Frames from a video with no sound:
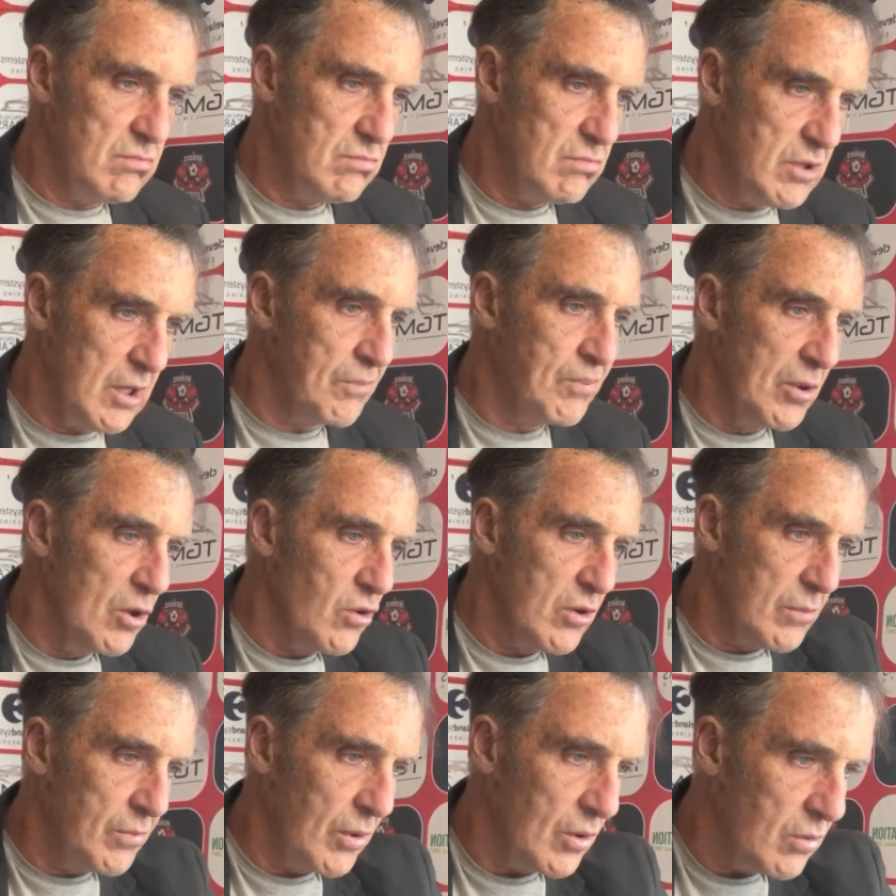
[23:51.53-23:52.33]

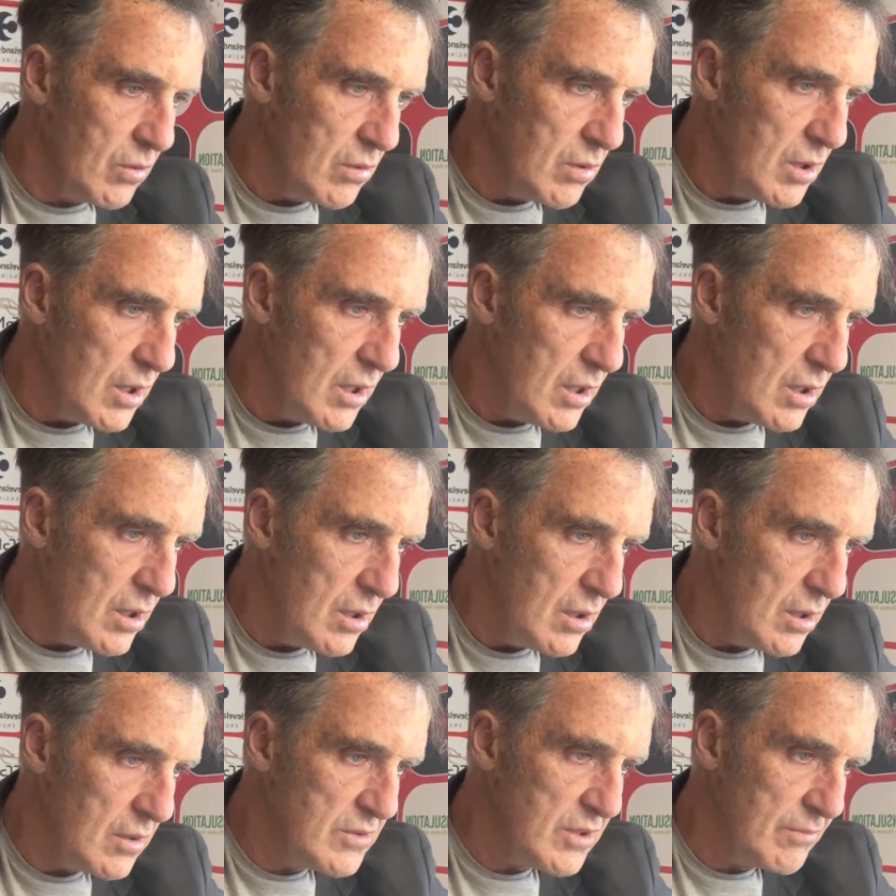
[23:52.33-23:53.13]
deplorable.
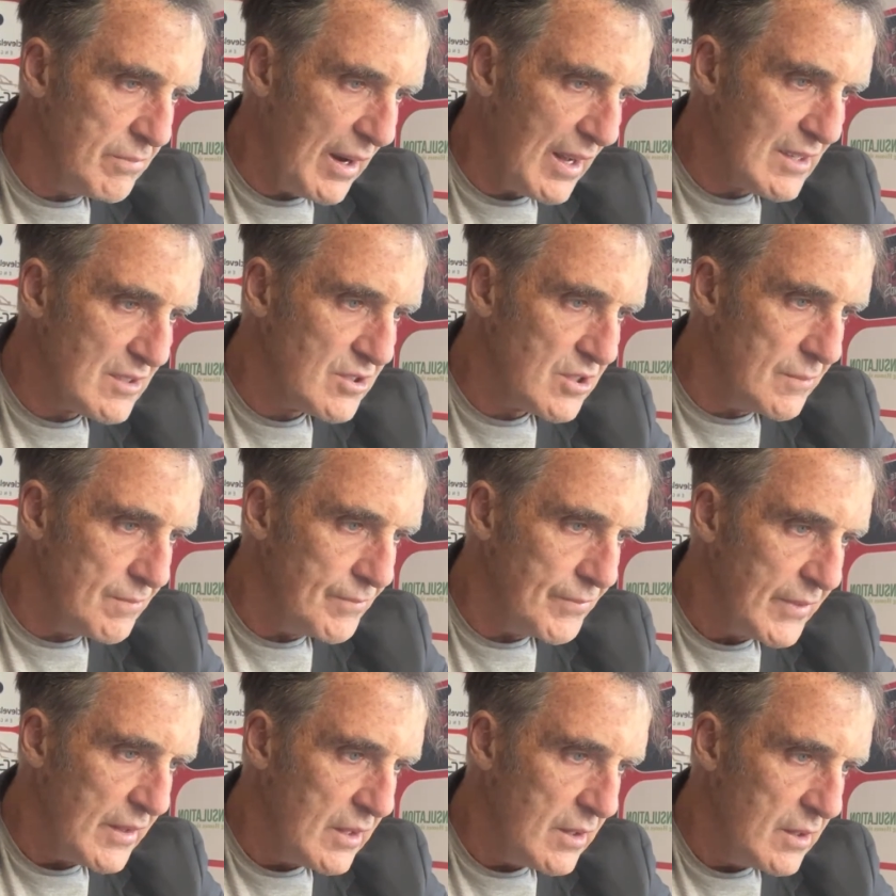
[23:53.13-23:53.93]
It was embarrassing.